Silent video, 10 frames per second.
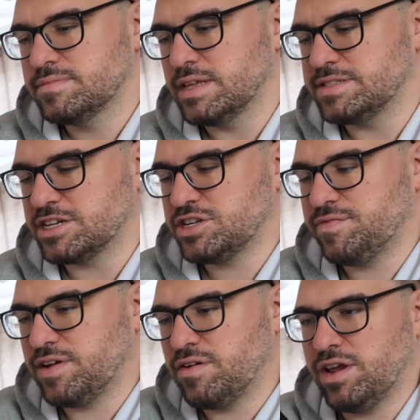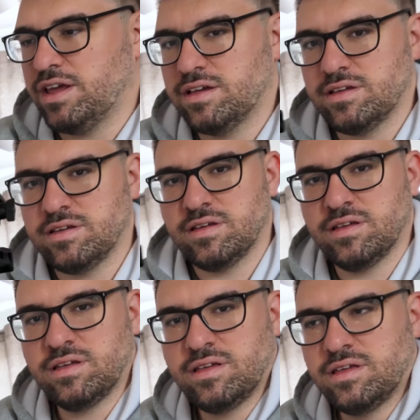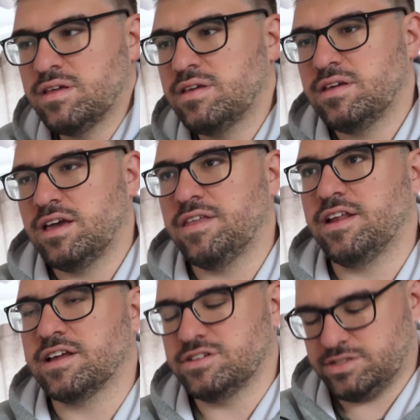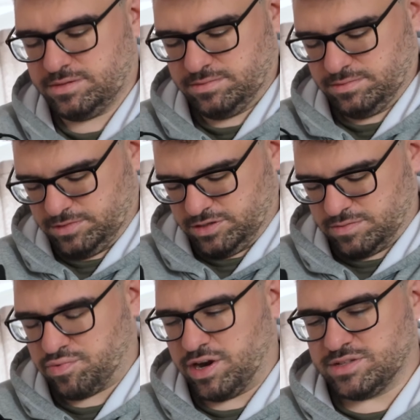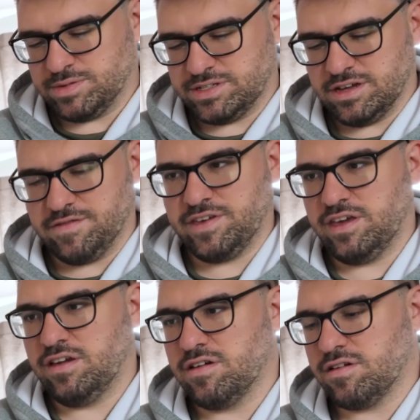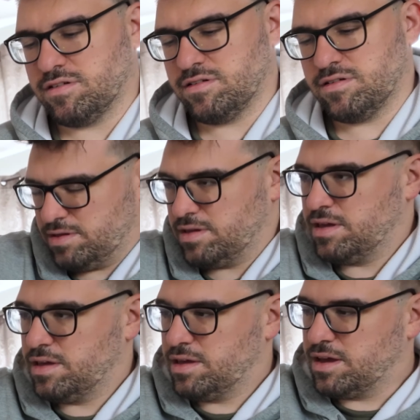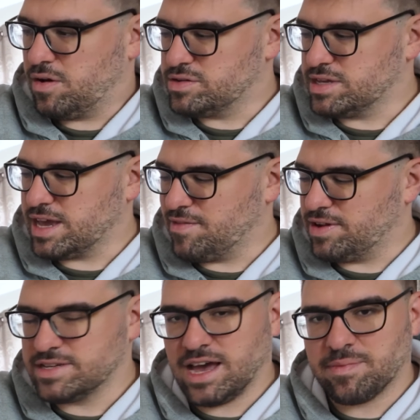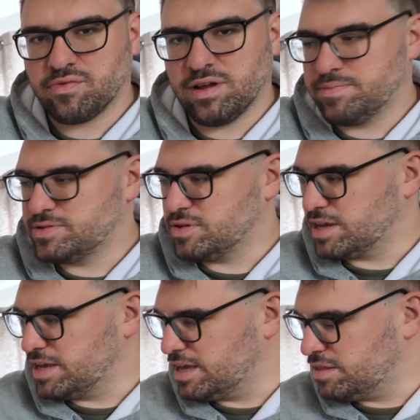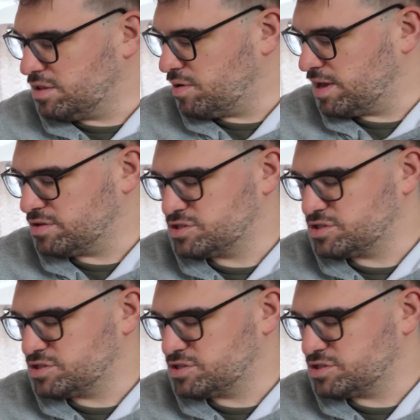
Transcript: It's actually very, and then I can just sort of brace myself here. I always like having a top grip so I can get low angle